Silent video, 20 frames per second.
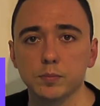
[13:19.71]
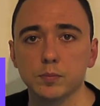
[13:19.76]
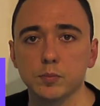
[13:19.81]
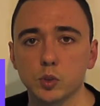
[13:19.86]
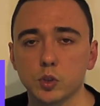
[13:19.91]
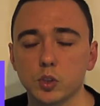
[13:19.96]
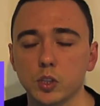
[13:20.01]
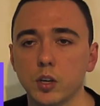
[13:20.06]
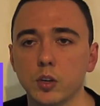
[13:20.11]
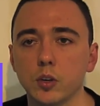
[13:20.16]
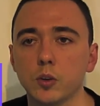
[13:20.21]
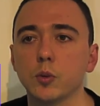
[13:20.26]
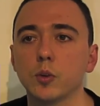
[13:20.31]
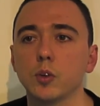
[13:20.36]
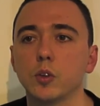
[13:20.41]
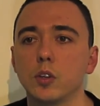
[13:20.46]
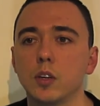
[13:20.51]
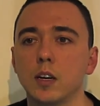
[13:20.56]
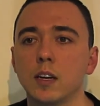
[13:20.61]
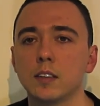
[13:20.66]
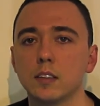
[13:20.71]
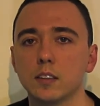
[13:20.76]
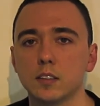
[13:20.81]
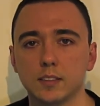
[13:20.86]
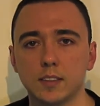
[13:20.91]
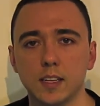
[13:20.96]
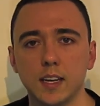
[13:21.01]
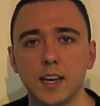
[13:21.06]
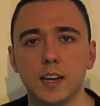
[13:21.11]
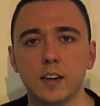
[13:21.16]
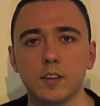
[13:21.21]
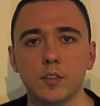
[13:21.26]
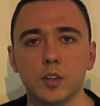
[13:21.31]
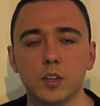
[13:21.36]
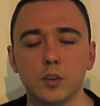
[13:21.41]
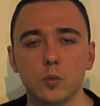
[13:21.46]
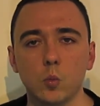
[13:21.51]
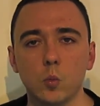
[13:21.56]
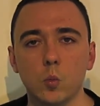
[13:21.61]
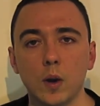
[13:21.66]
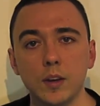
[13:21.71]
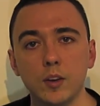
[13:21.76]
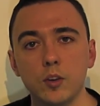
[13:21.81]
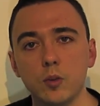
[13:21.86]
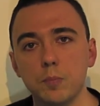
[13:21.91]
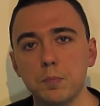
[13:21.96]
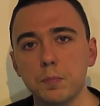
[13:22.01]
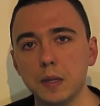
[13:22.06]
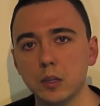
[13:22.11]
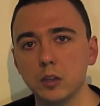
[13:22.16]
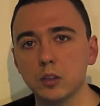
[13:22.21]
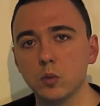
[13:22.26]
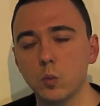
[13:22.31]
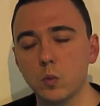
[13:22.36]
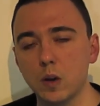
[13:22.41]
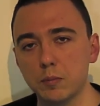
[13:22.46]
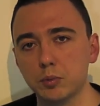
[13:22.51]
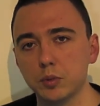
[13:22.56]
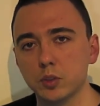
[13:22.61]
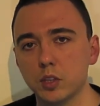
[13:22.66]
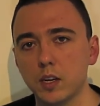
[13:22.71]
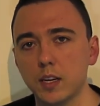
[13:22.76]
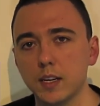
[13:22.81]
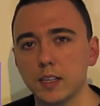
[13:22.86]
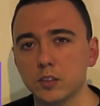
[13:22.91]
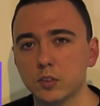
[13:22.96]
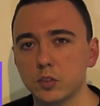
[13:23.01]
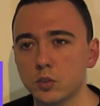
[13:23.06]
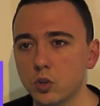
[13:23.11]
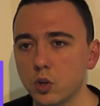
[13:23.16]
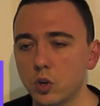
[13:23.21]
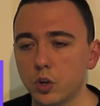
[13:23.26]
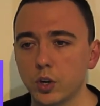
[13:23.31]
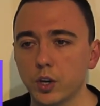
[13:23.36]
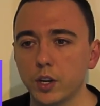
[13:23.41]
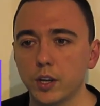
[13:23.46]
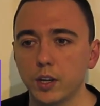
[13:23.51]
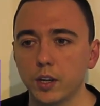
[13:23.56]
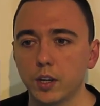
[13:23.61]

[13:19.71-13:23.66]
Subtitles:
So understand that when you build a website, it's not